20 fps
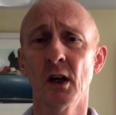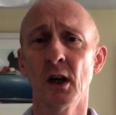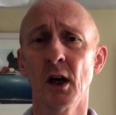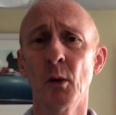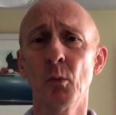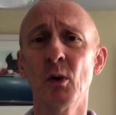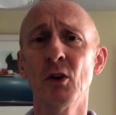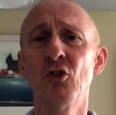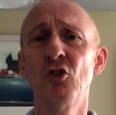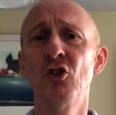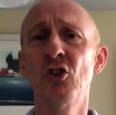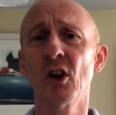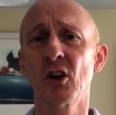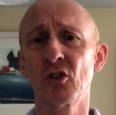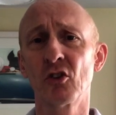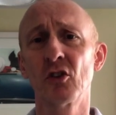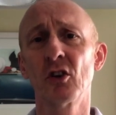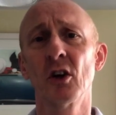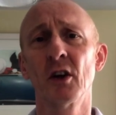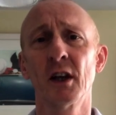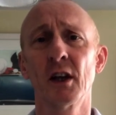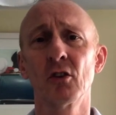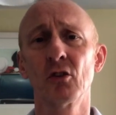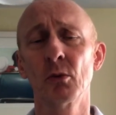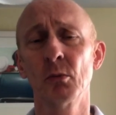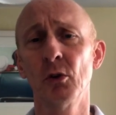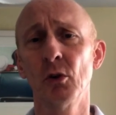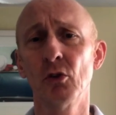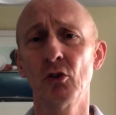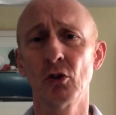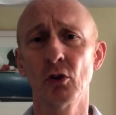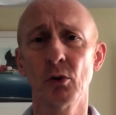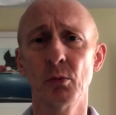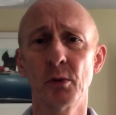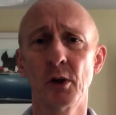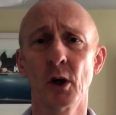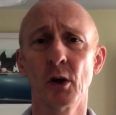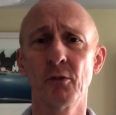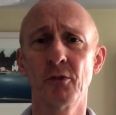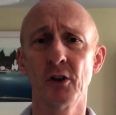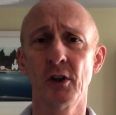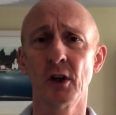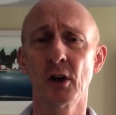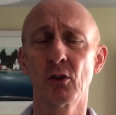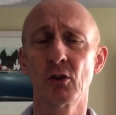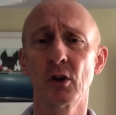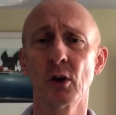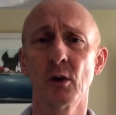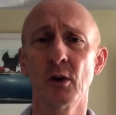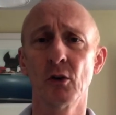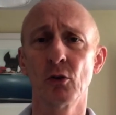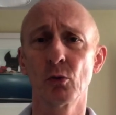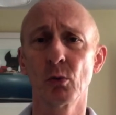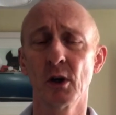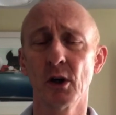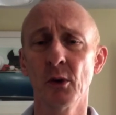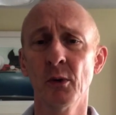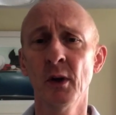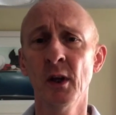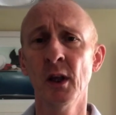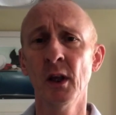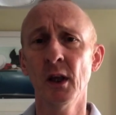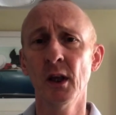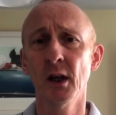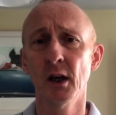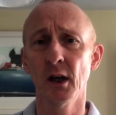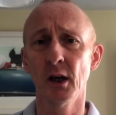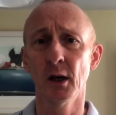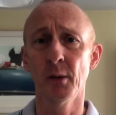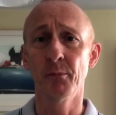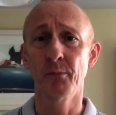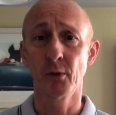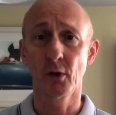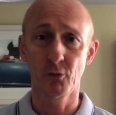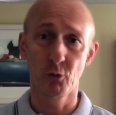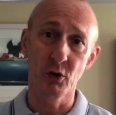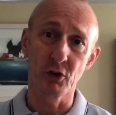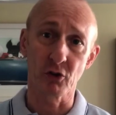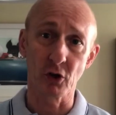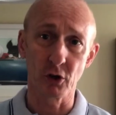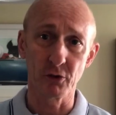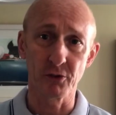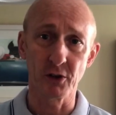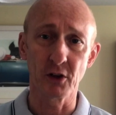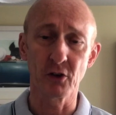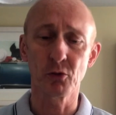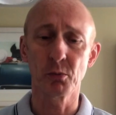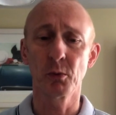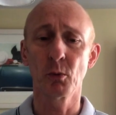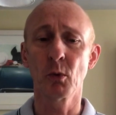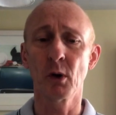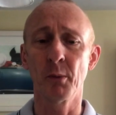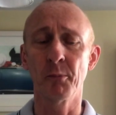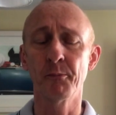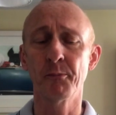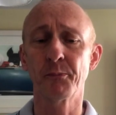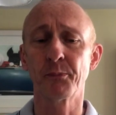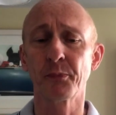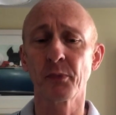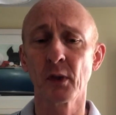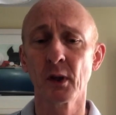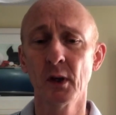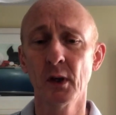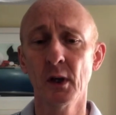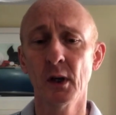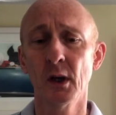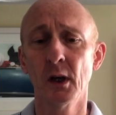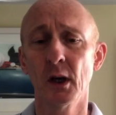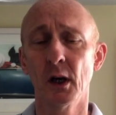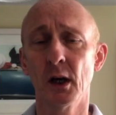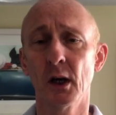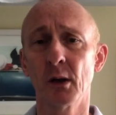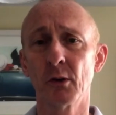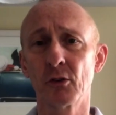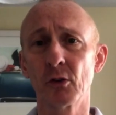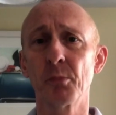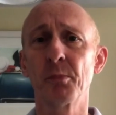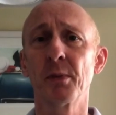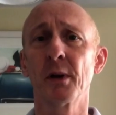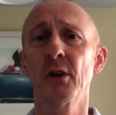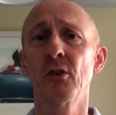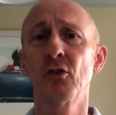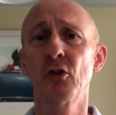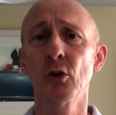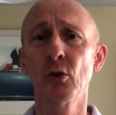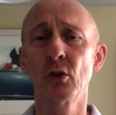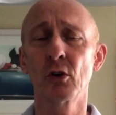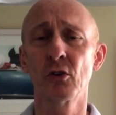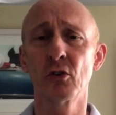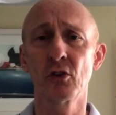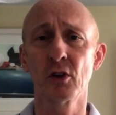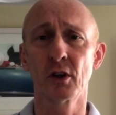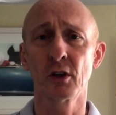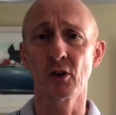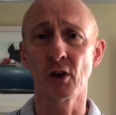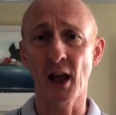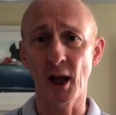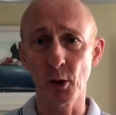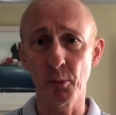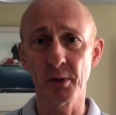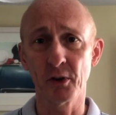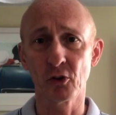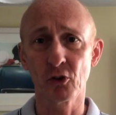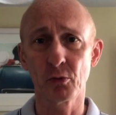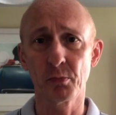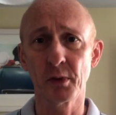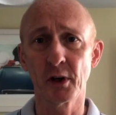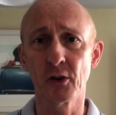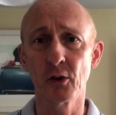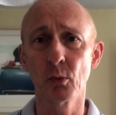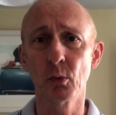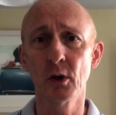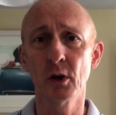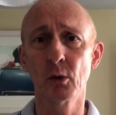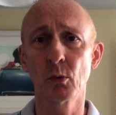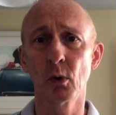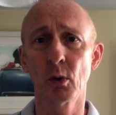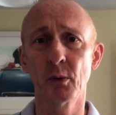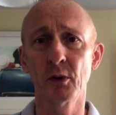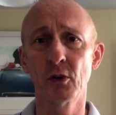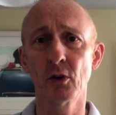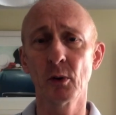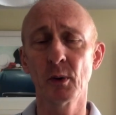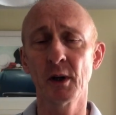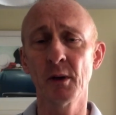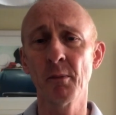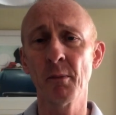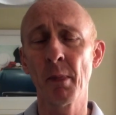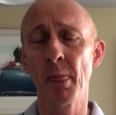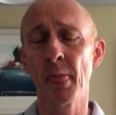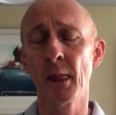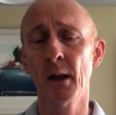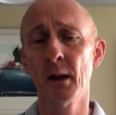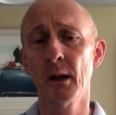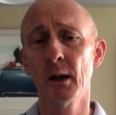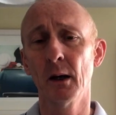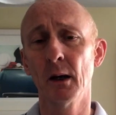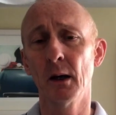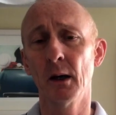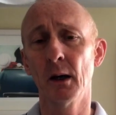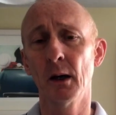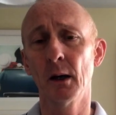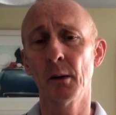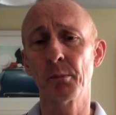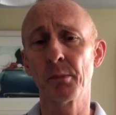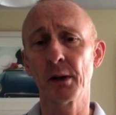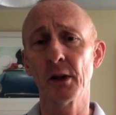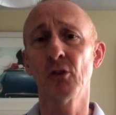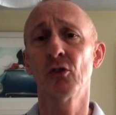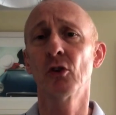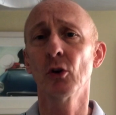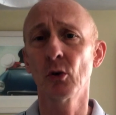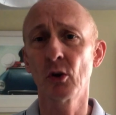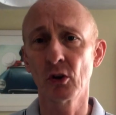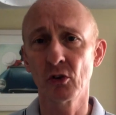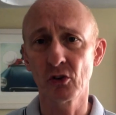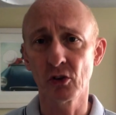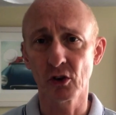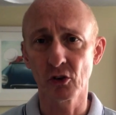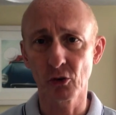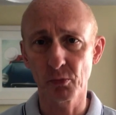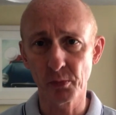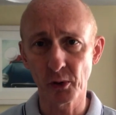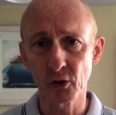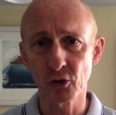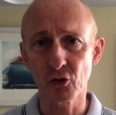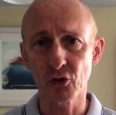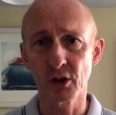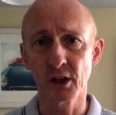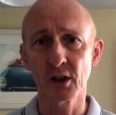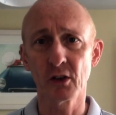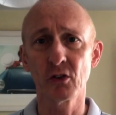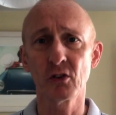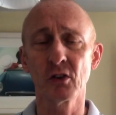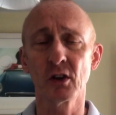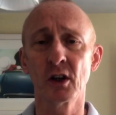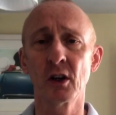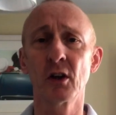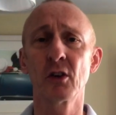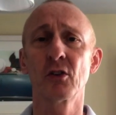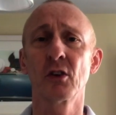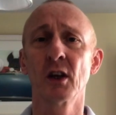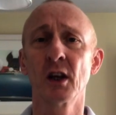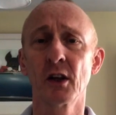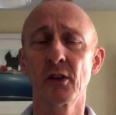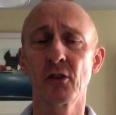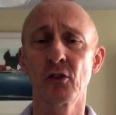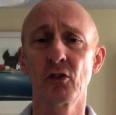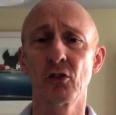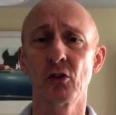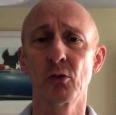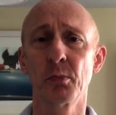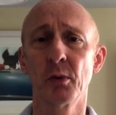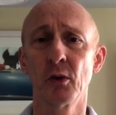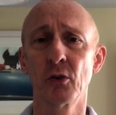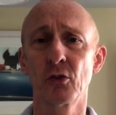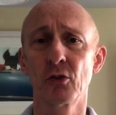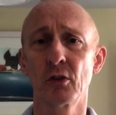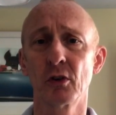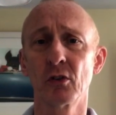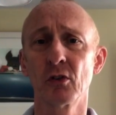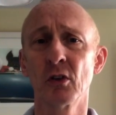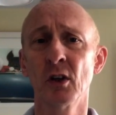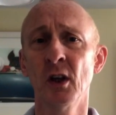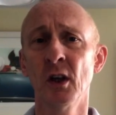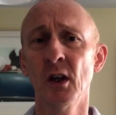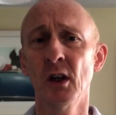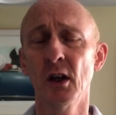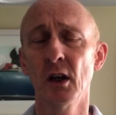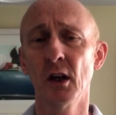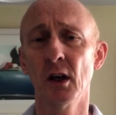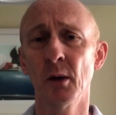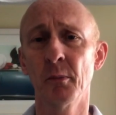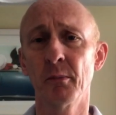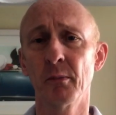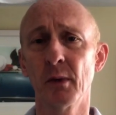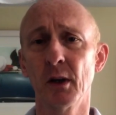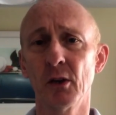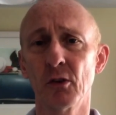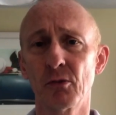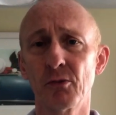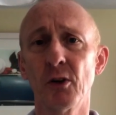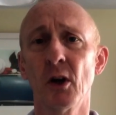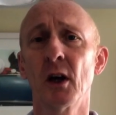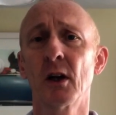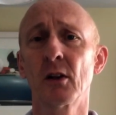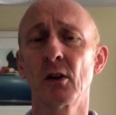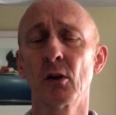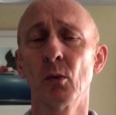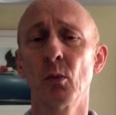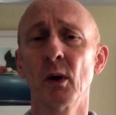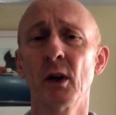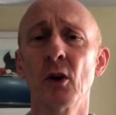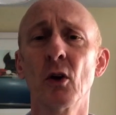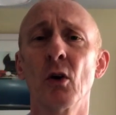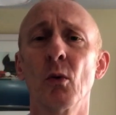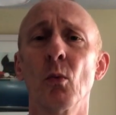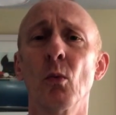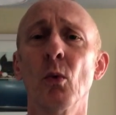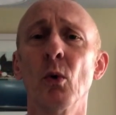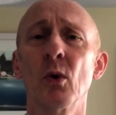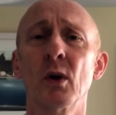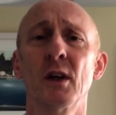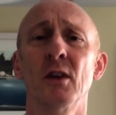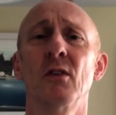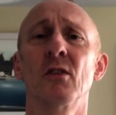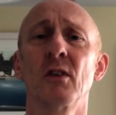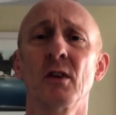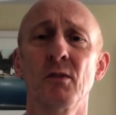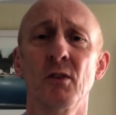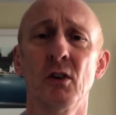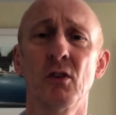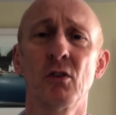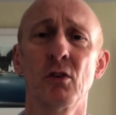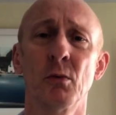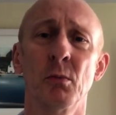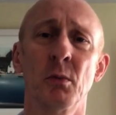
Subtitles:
and we're just starting to get some YouTube videos going as well, of which hopefully this will be one. So please do consider helping us spread the word what we're doing. Please do consider sponsoring us and asking others to sponsor us. It's vital. We're not walking 72